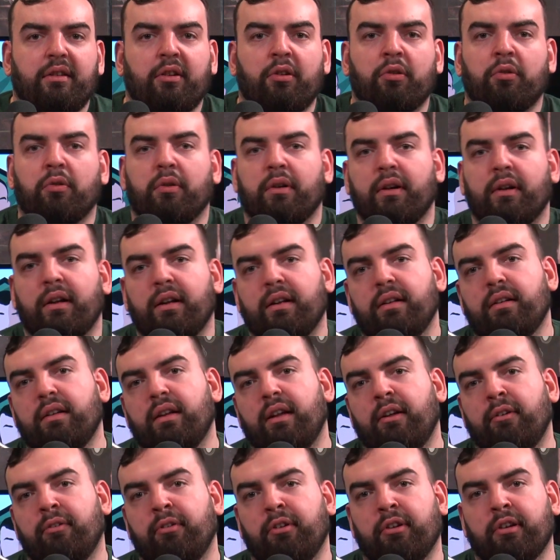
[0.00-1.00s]
know,
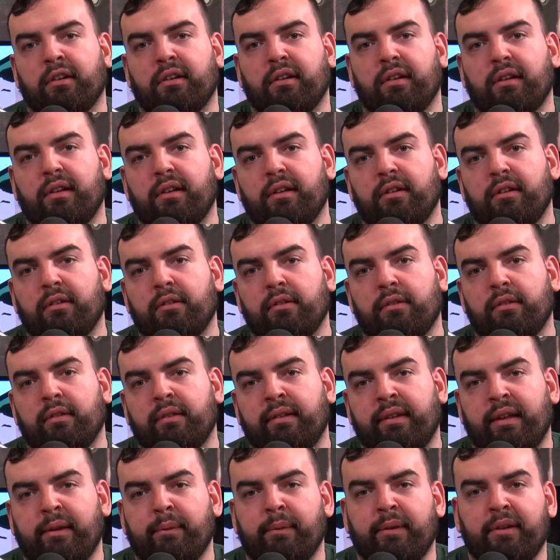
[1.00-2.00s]
if you're
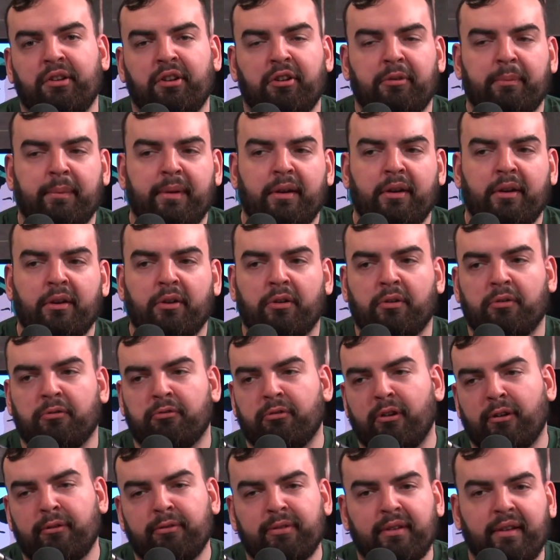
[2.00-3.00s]
same age as me or
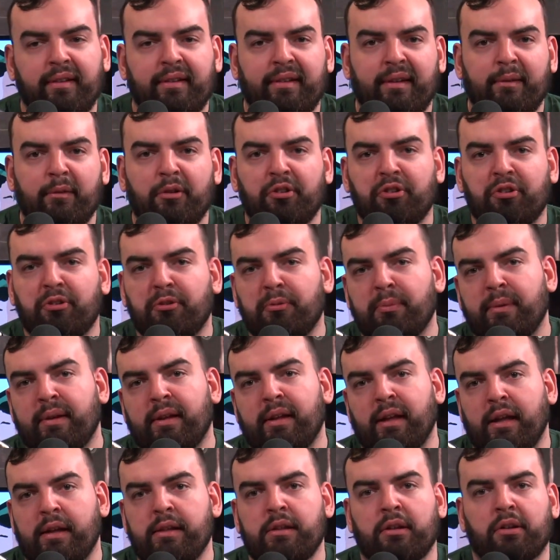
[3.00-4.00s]
roughly the same age as me
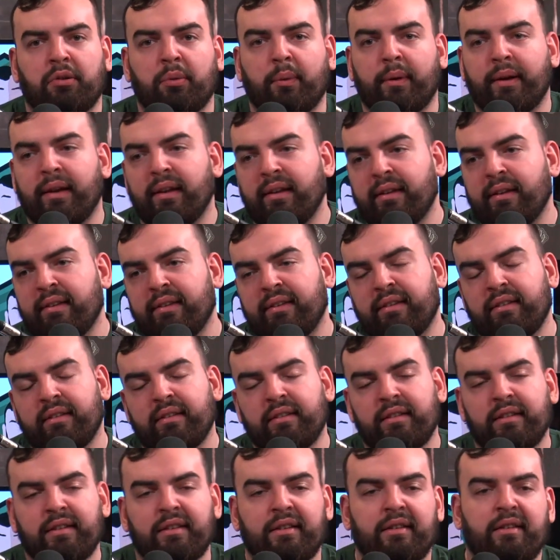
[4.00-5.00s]
and your twenties.
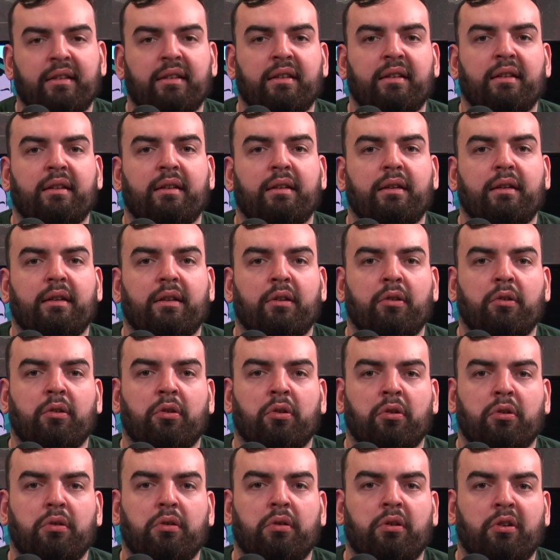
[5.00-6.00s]
You know,
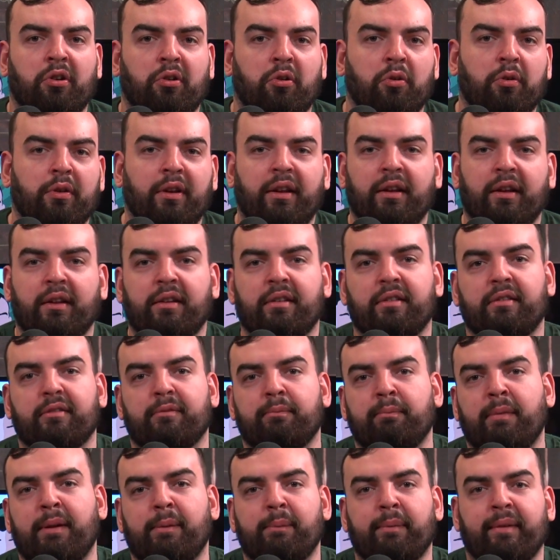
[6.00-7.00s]
you're going to
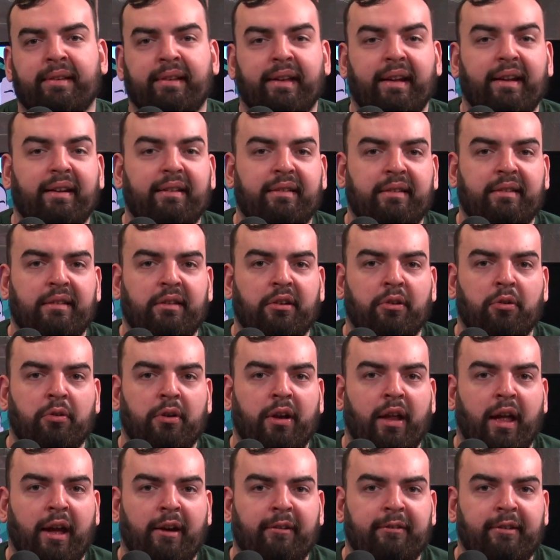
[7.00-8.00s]
make mistakes. You're going to
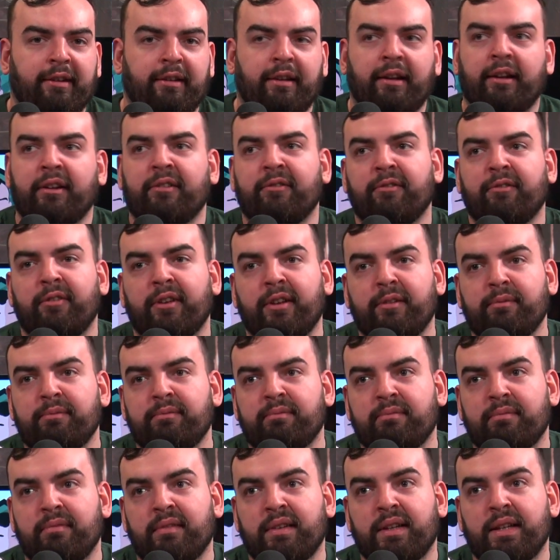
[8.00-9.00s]
have to learn from them
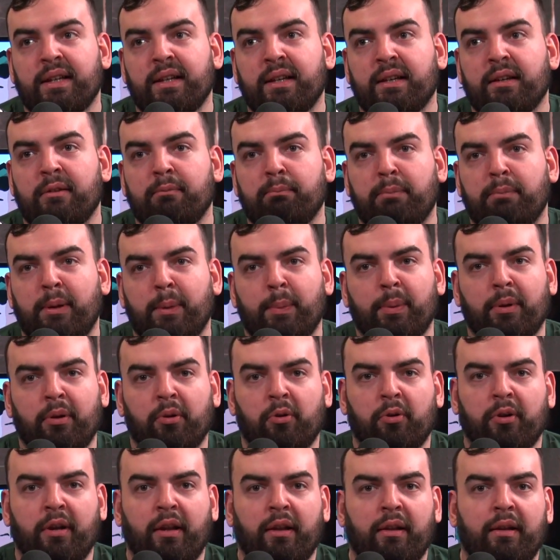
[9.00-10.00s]
people are
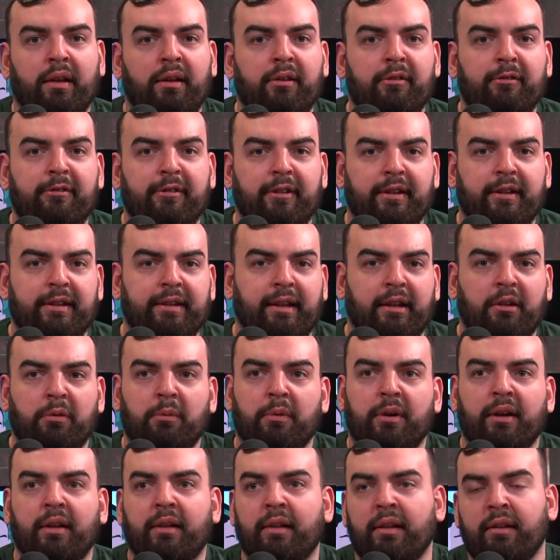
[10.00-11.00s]
going to leave that you didn't want
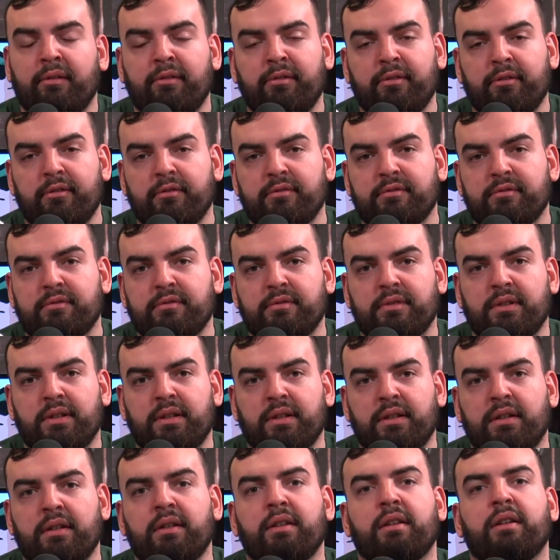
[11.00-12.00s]
to leave.
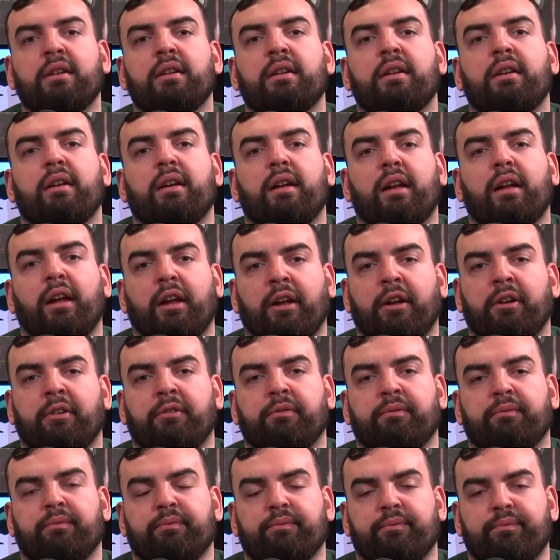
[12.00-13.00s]

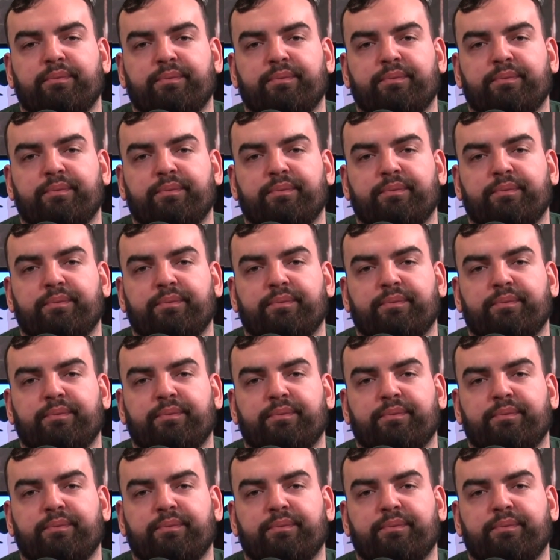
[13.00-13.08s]
Um,